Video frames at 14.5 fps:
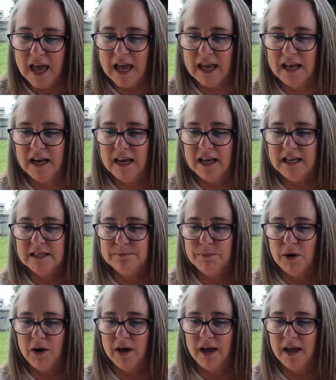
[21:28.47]
It is
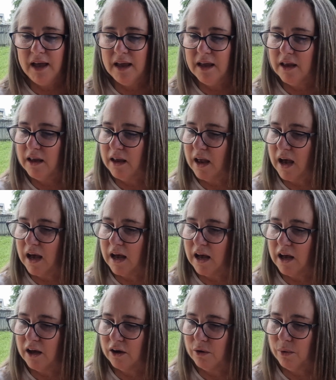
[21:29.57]
by
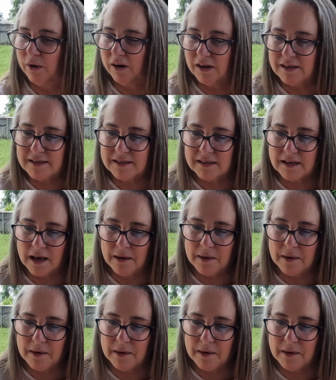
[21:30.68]
Quercus